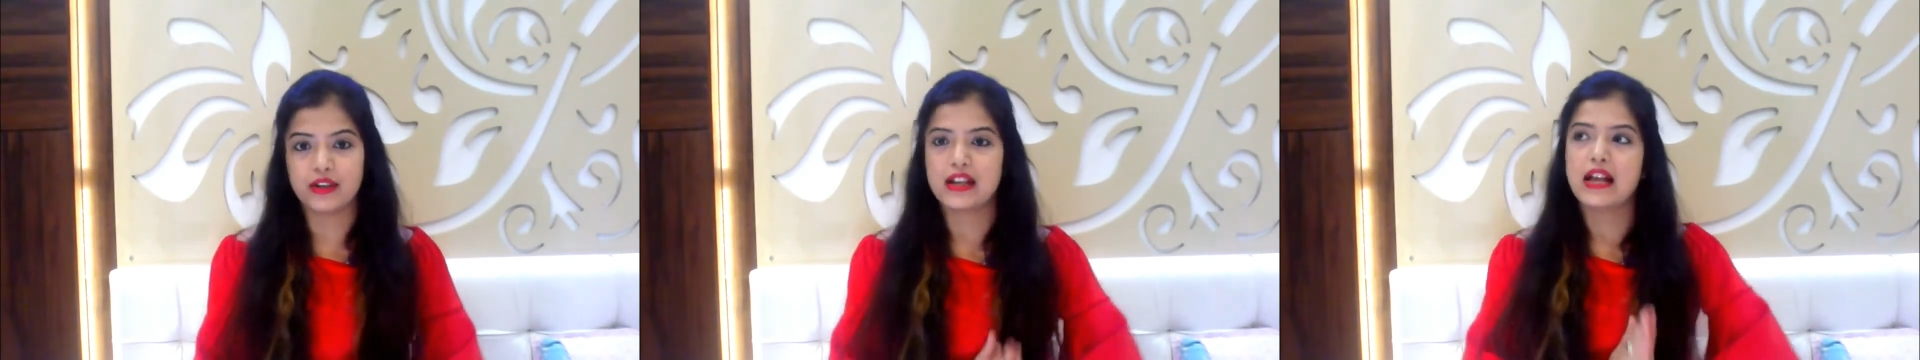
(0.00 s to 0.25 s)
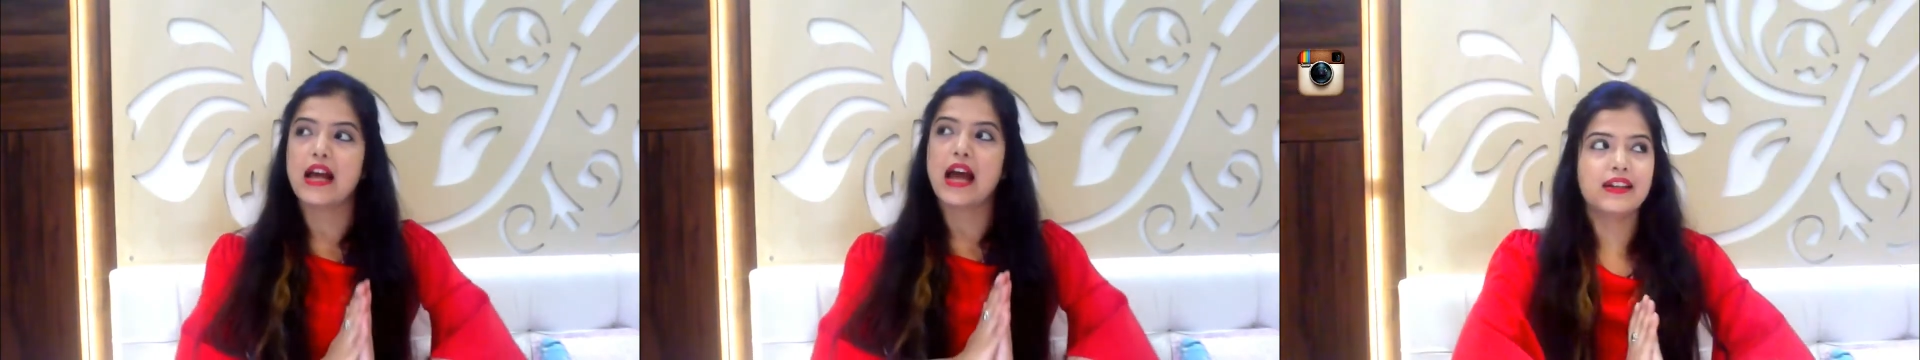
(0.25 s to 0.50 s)

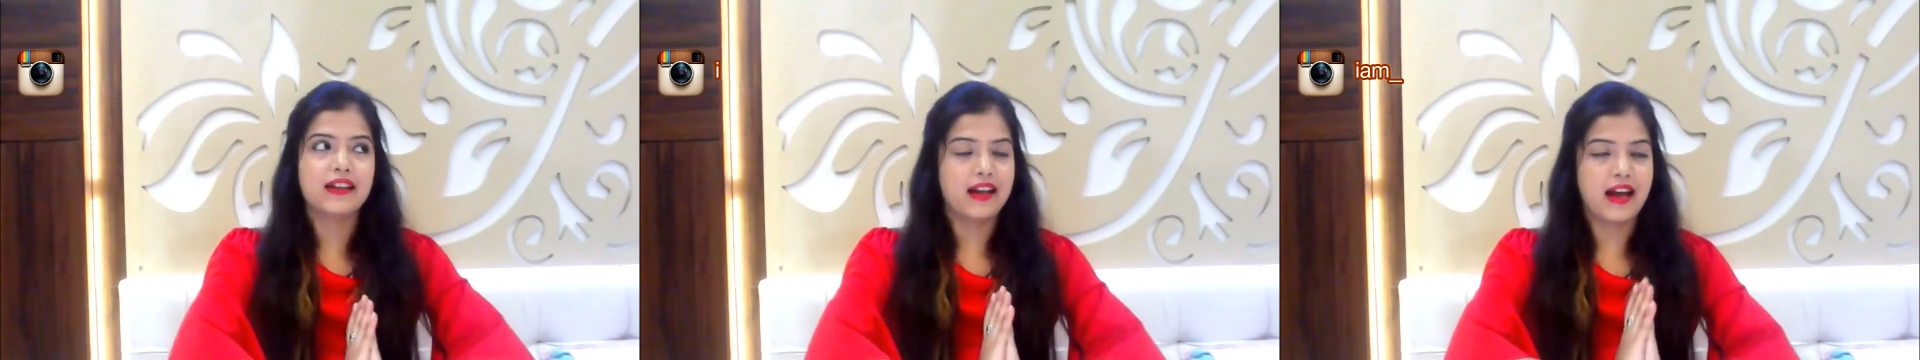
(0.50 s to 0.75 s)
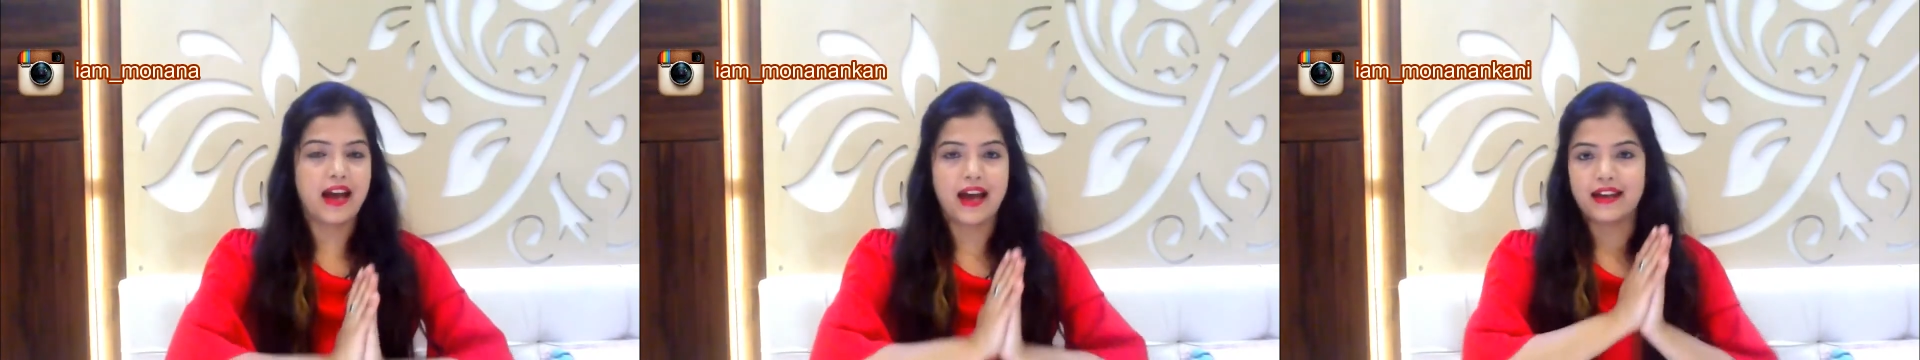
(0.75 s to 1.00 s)

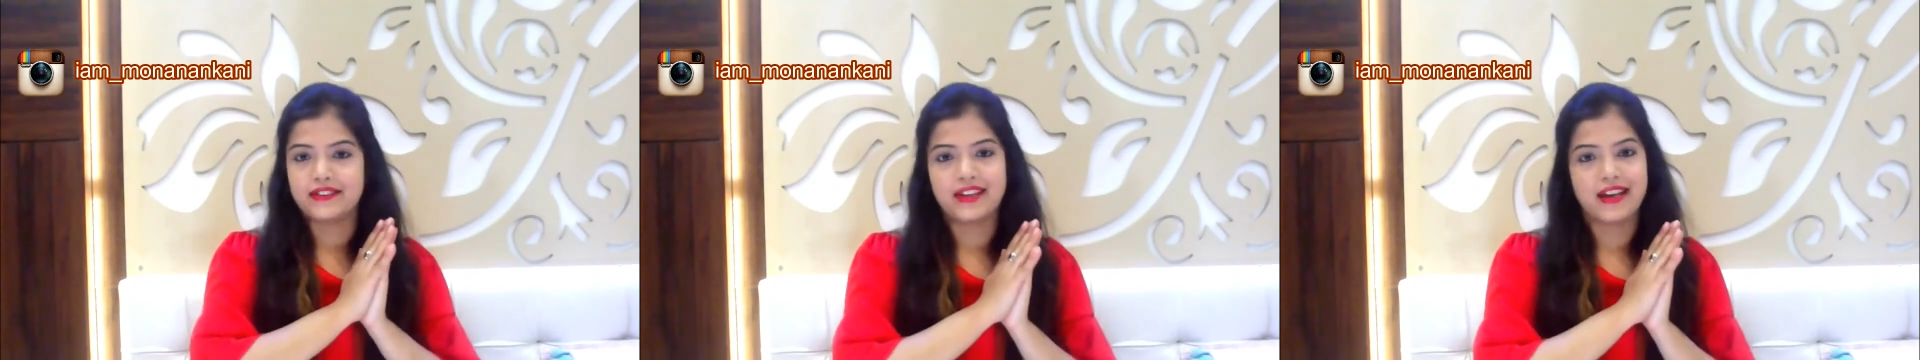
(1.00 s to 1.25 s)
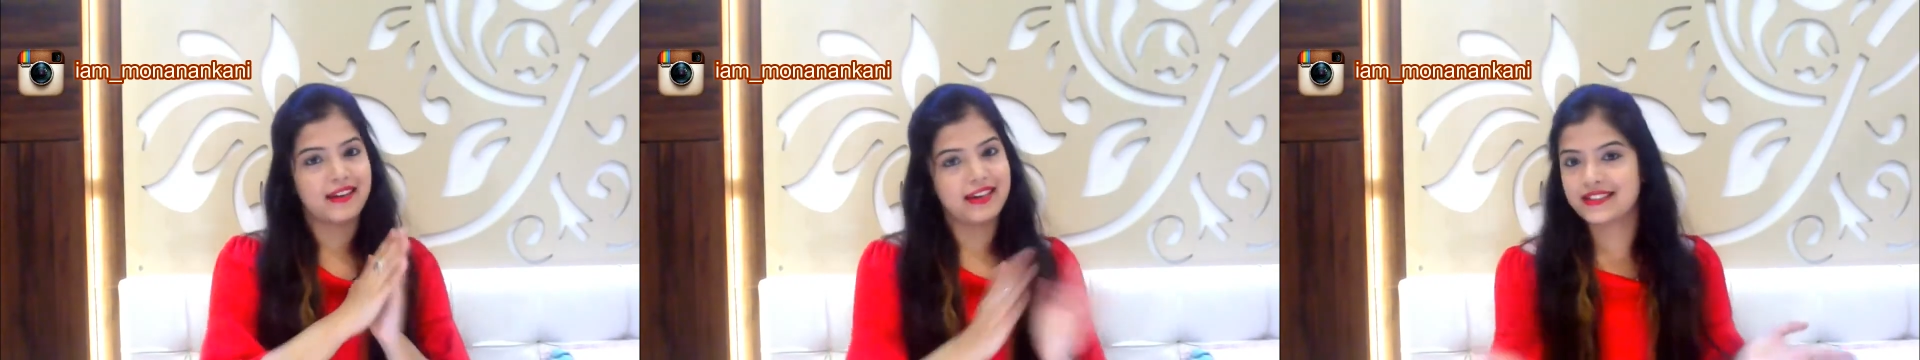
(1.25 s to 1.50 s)
And
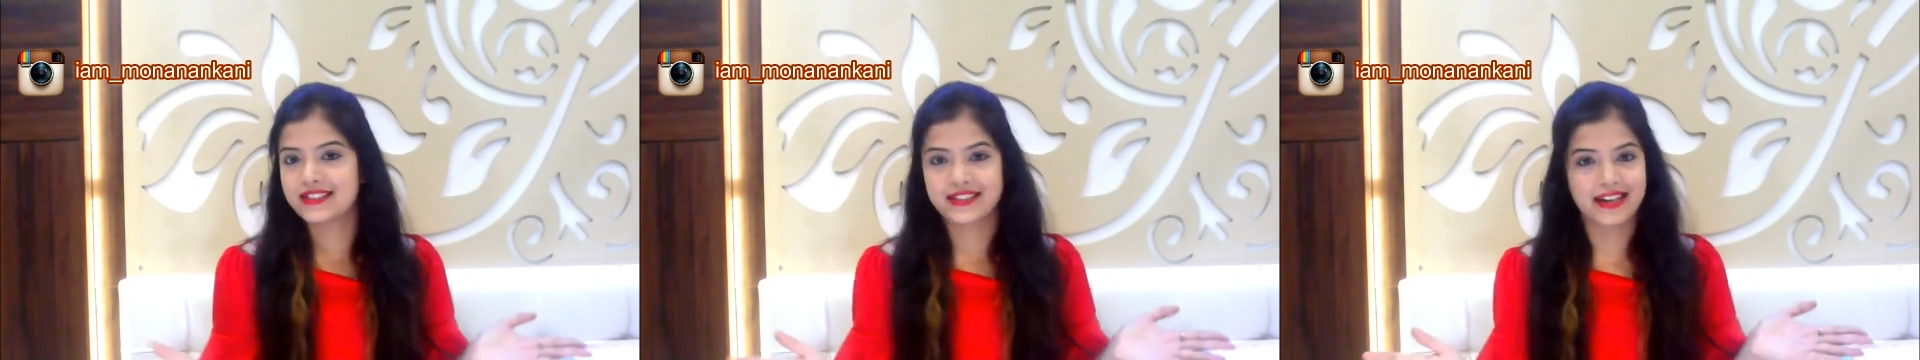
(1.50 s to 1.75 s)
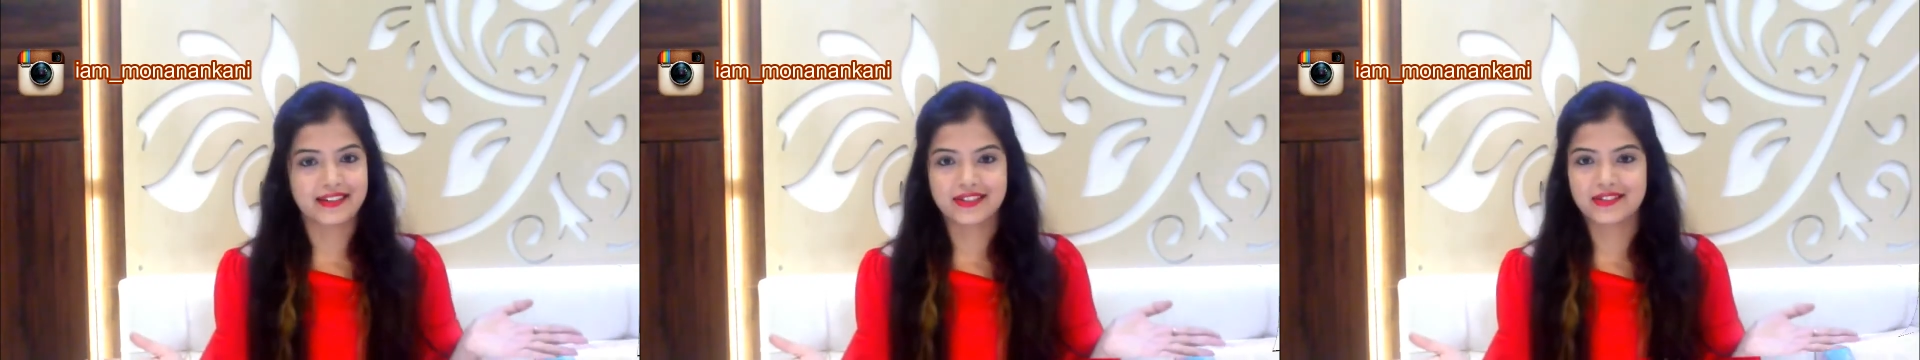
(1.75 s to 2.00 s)
yeah, let's
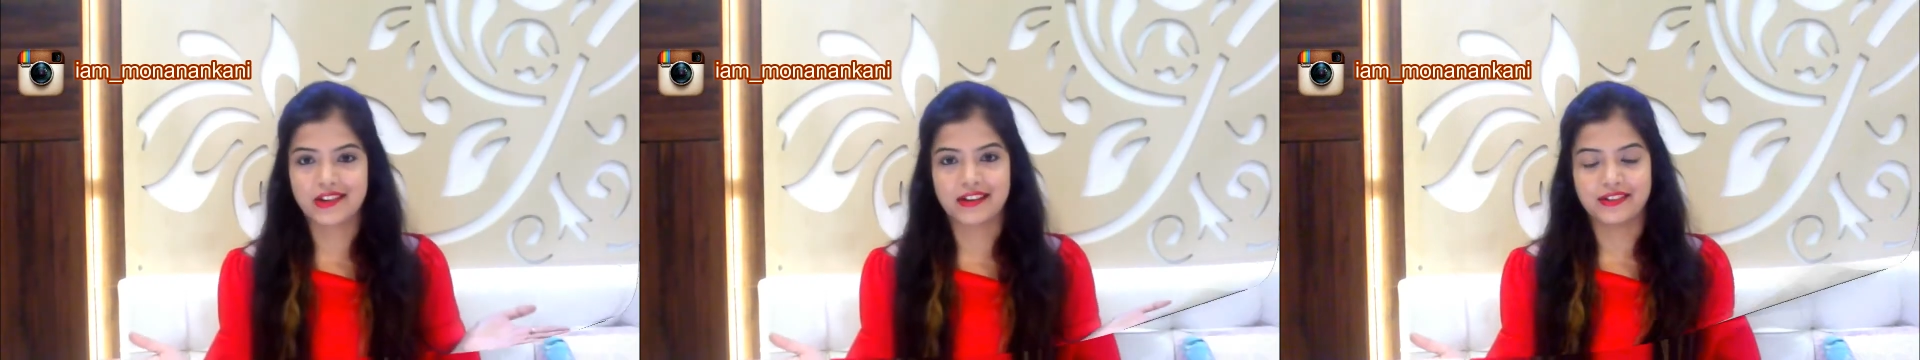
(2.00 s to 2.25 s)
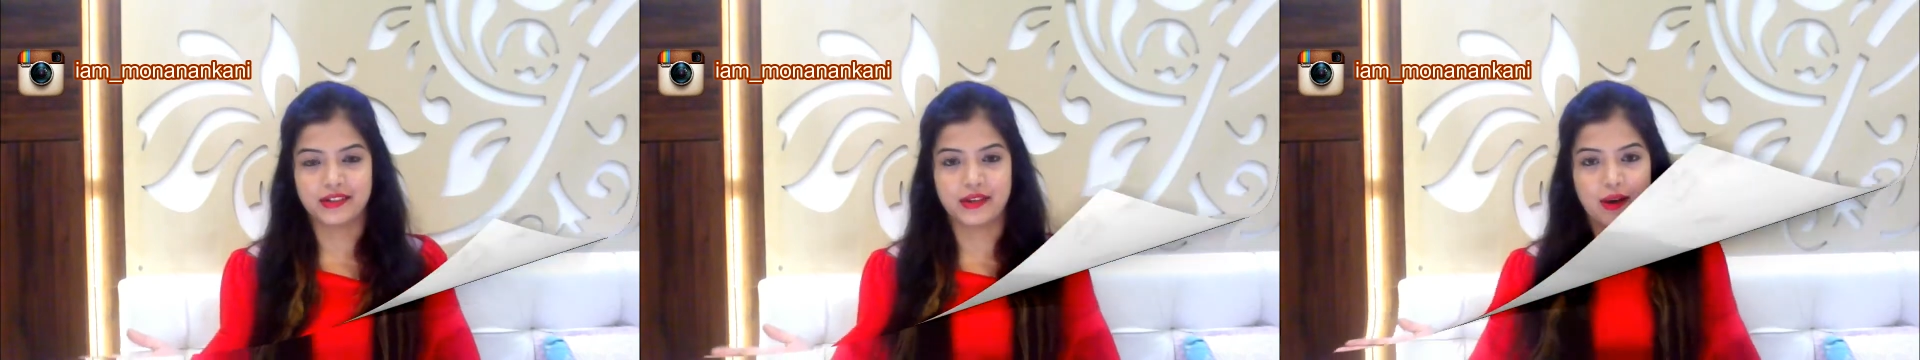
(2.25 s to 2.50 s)
get
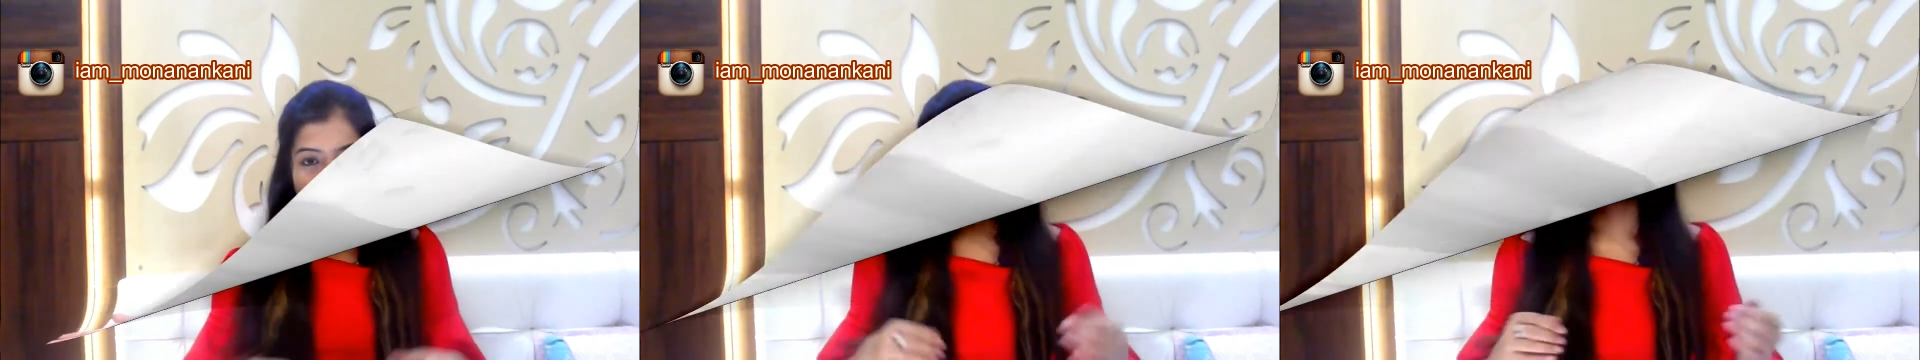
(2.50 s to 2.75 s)
started now.